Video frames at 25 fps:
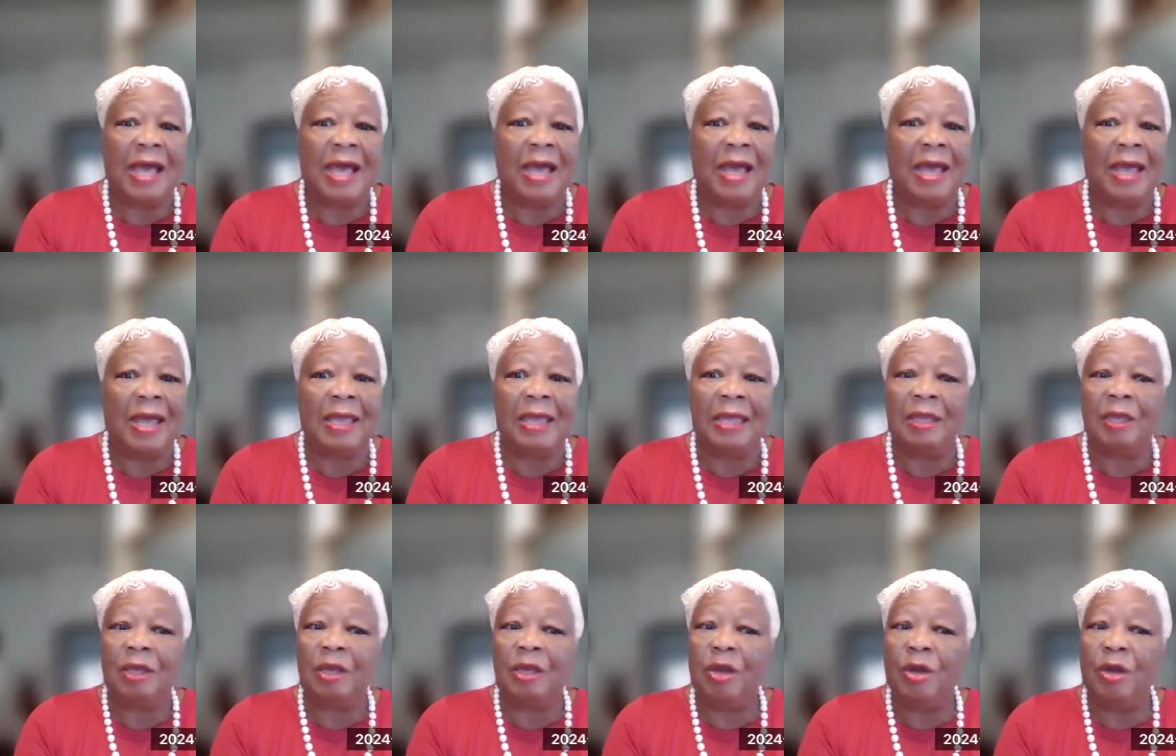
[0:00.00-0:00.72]
I
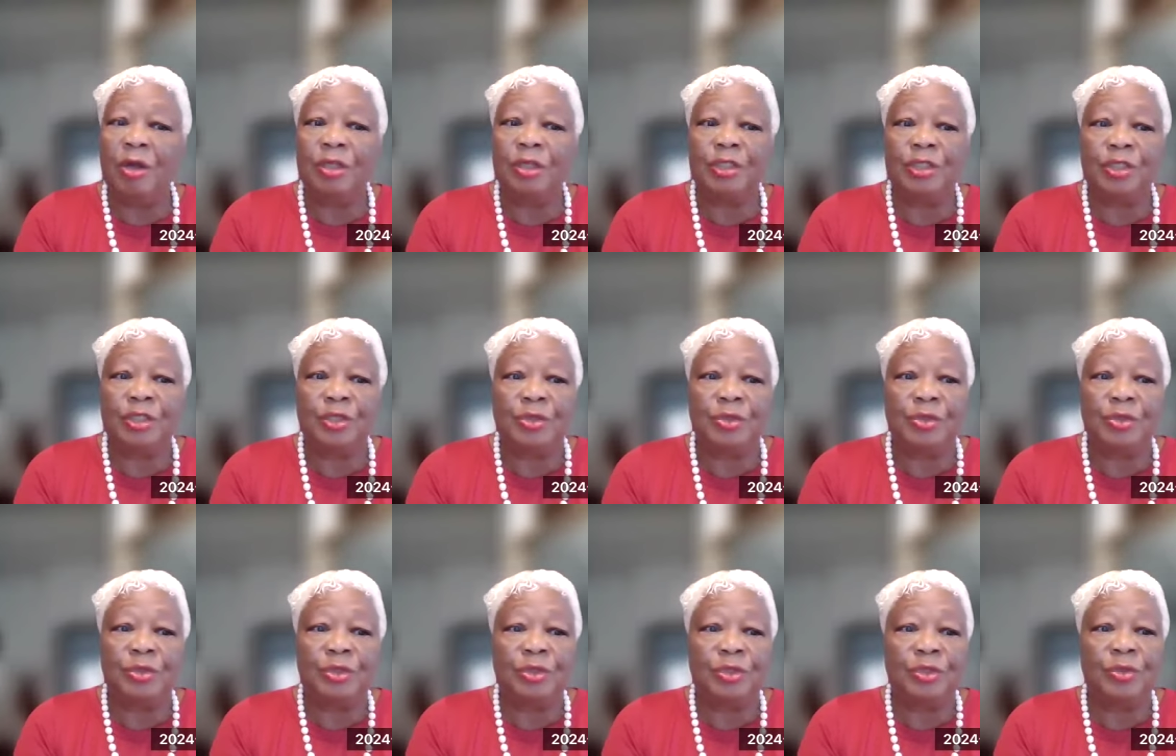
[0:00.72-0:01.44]
encourage
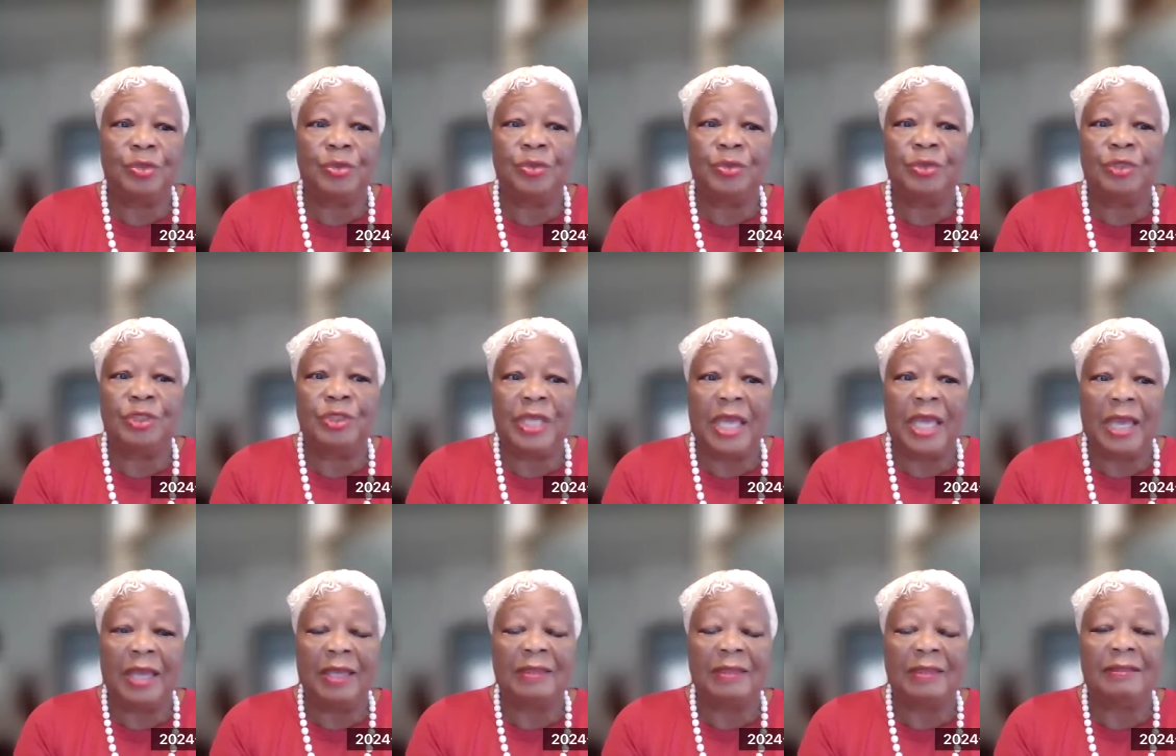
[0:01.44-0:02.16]
you to
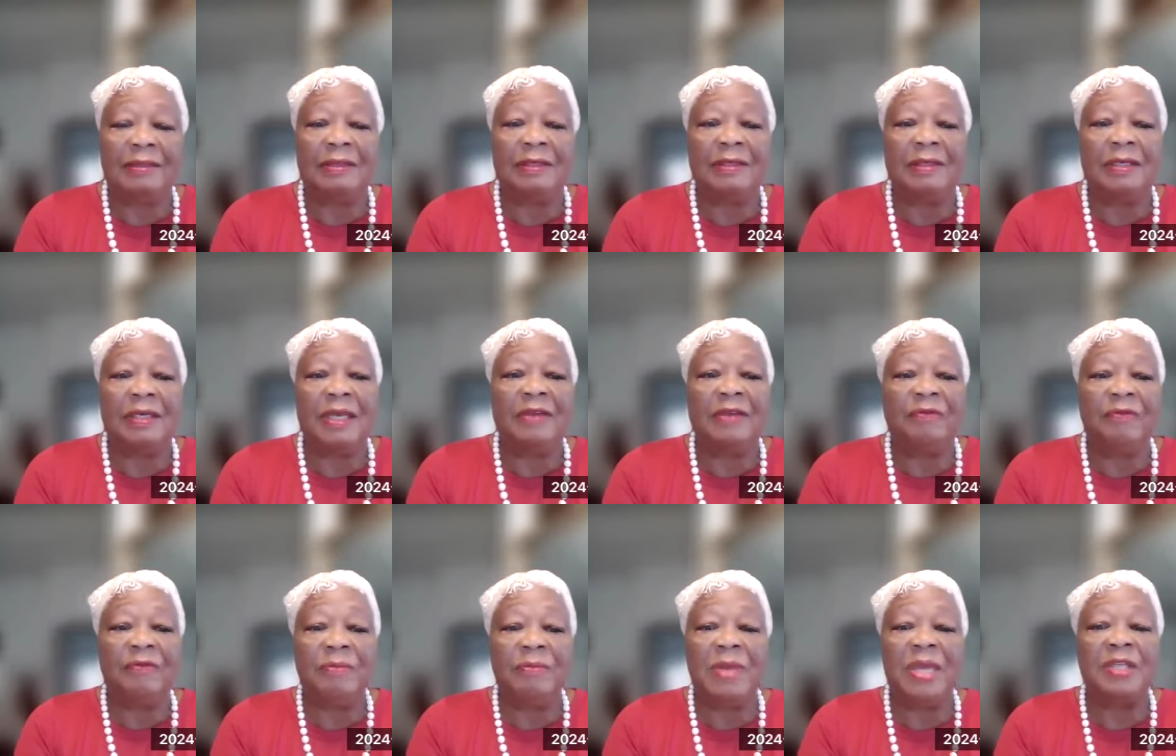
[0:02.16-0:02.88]
check the
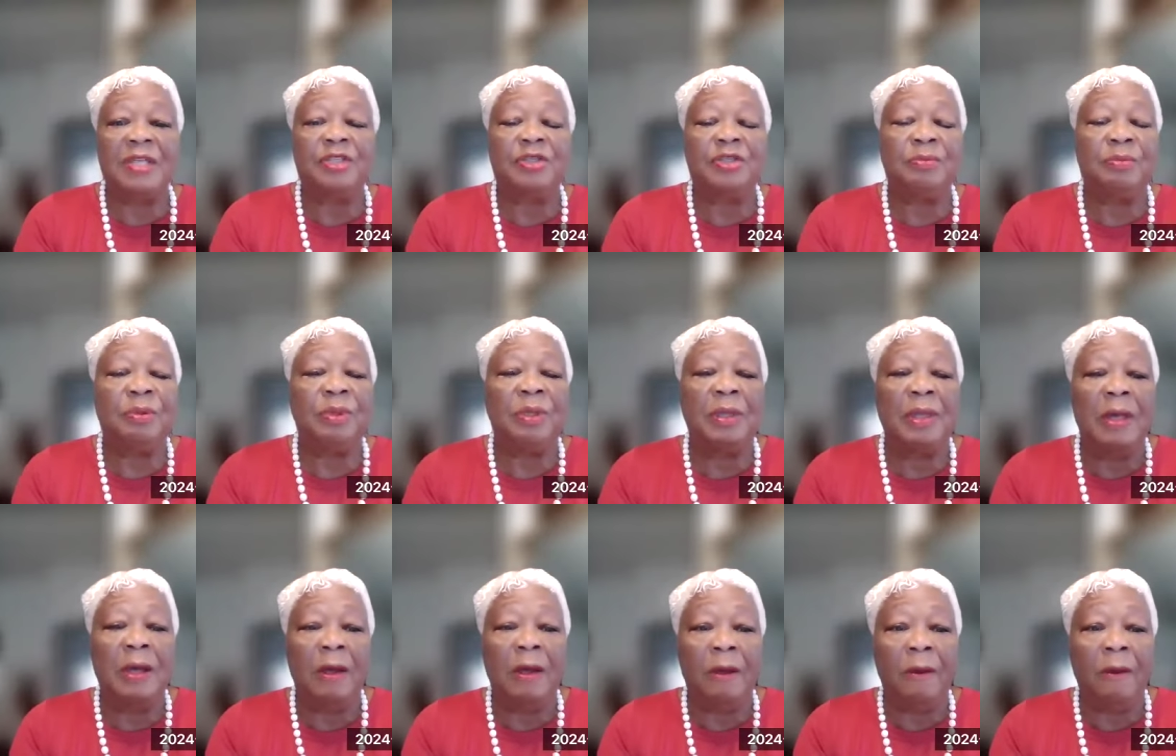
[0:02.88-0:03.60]
information
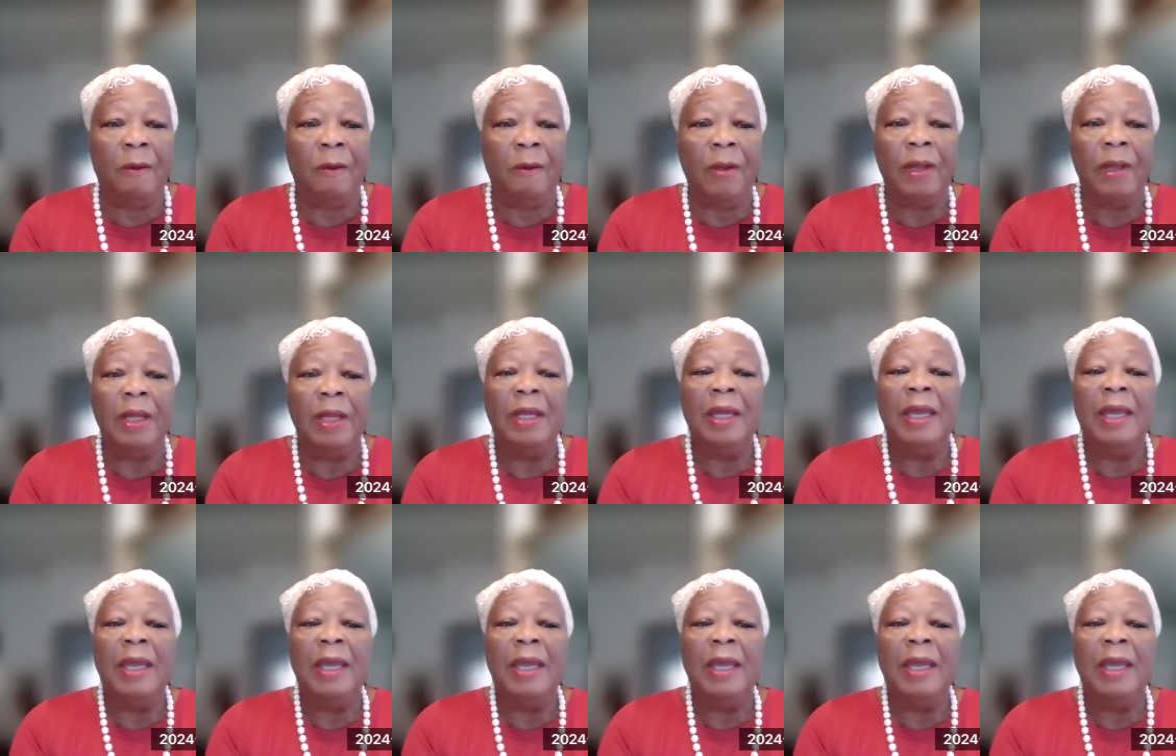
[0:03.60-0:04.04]
below,